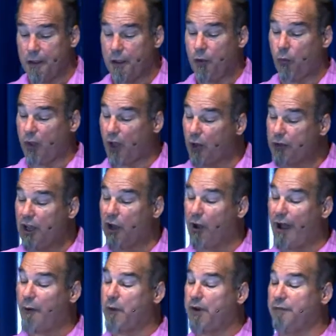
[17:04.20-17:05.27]
we all know
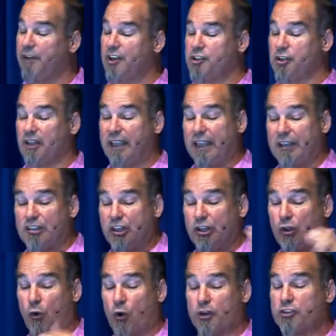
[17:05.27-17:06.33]
I would eventually get to
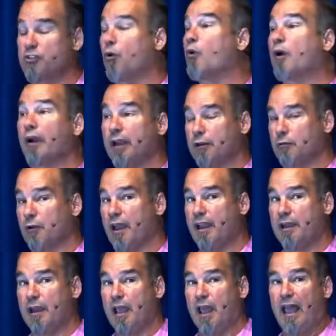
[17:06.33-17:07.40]
your story, right?
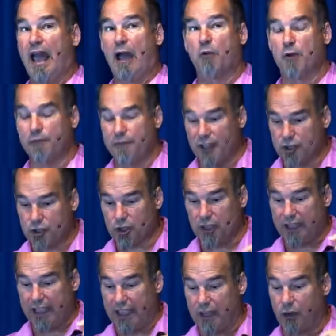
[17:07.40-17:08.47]
I would eventually
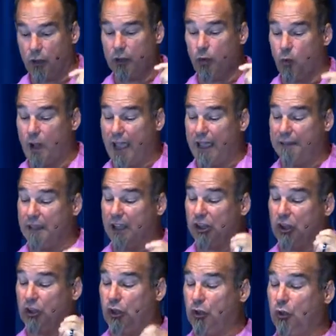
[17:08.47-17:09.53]
hit on the way that
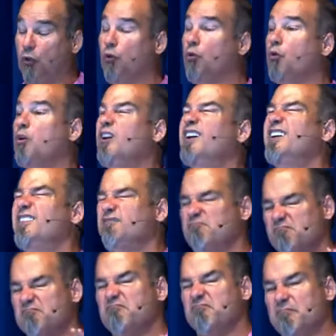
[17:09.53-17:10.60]
you
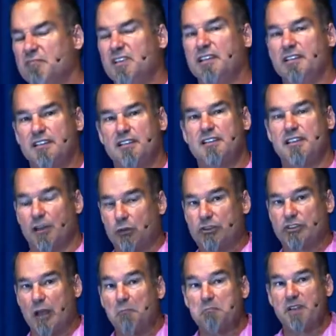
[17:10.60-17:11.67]
still
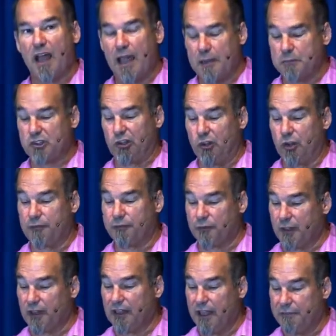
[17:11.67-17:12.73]
sometimes look for
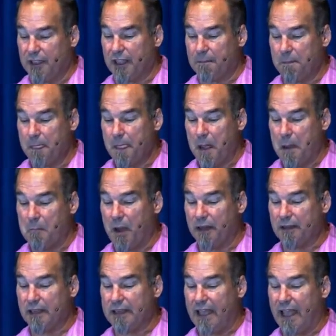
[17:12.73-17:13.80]
the living among
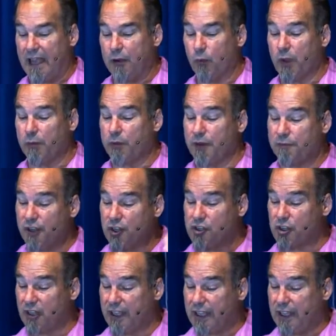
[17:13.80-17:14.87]
the dead. We would
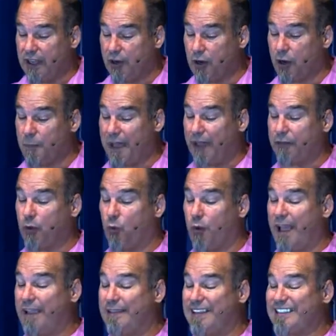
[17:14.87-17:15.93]
eventually hear about the
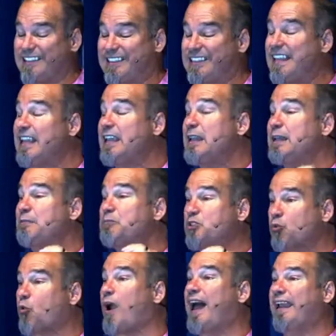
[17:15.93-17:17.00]
way that seems
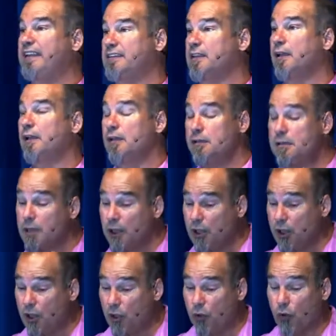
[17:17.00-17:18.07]
right to
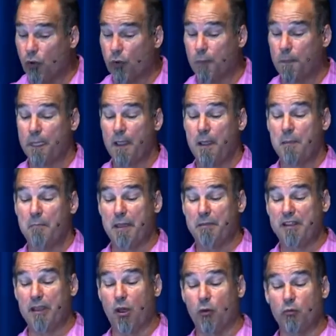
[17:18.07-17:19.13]
you, maybe
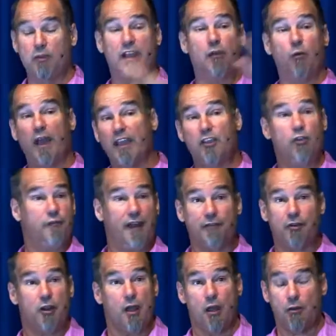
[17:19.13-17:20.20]
the only way you've
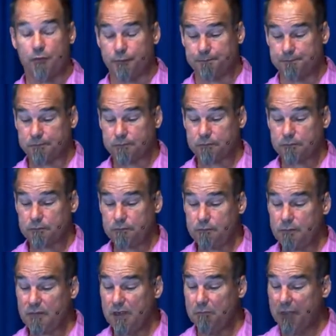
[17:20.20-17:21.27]
ever known,
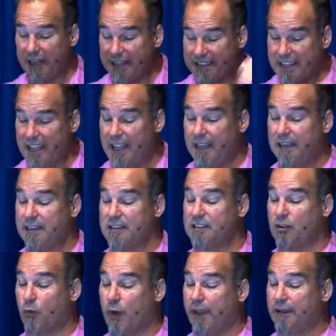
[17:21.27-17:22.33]
but its end is
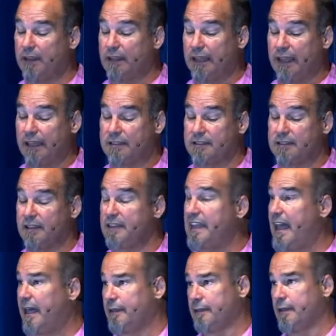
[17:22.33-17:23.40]
the way that leads to
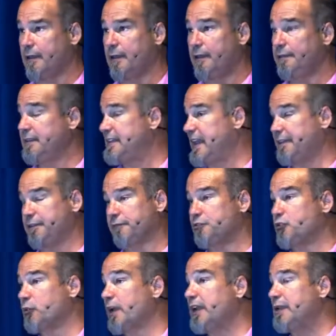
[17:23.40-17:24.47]
death the death of
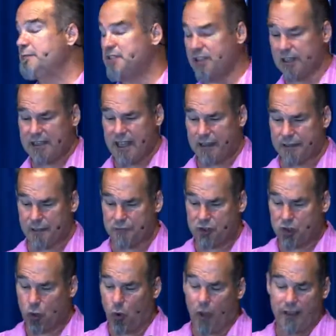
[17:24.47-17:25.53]
dreams, the death of
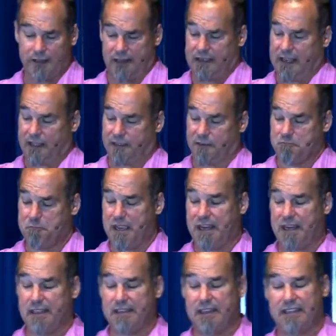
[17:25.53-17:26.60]
joy, the death of
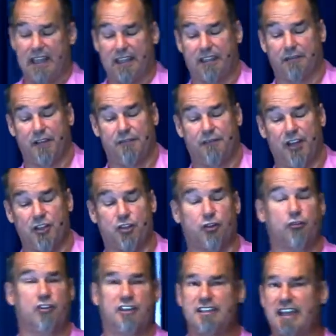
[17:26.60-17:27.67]
meaning, the death of adventure,
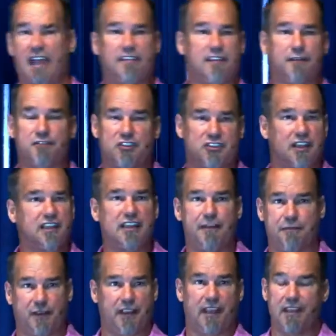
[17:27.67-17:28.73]
the death of
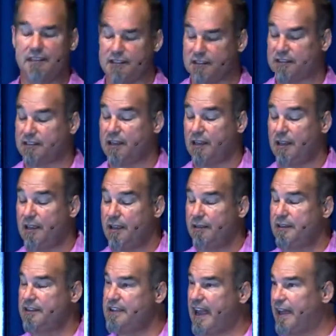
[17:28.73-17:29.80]
significance,
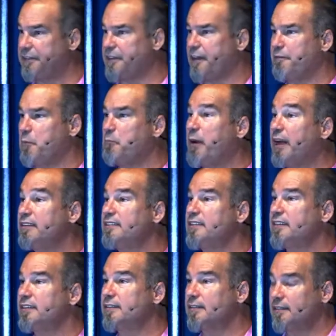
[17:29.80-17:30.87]
the death of
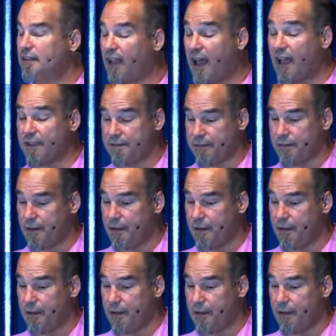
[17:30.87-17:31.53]
abundant life.